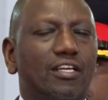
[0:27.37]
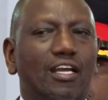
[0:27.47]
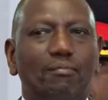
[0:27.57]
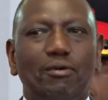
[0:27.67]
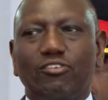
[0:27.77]

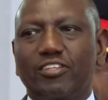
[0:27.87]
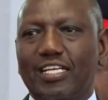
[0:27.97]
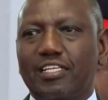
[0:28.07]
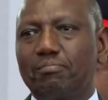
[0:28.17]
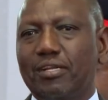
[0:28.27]
about
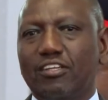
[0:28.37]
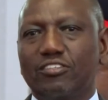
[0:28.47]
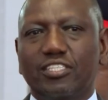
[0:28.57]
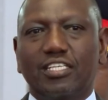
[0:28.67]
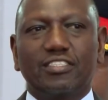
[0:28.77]
30 billion
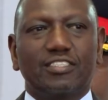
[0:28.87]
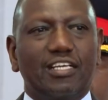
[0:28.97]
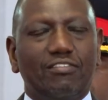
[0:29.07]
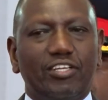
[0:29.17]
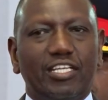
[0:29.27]
shillings
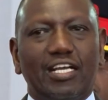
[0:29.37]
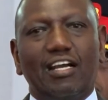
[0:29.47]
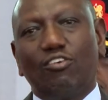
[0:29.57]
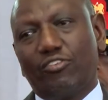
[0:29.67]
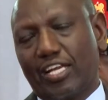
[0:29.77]
every year
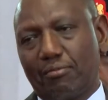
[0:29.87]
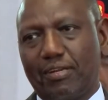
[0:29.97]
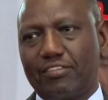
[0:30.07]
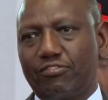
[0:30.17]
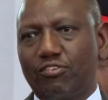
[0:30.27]
on that
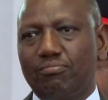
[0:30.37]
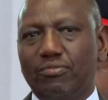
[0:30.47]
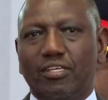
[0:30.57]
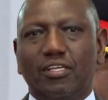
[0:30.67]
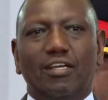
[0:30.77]
platform
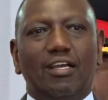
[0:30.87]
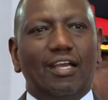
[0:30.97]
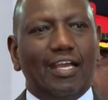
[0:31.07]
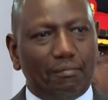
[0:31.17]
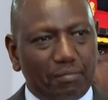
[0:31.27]

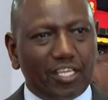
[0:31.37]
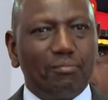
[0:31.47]
and be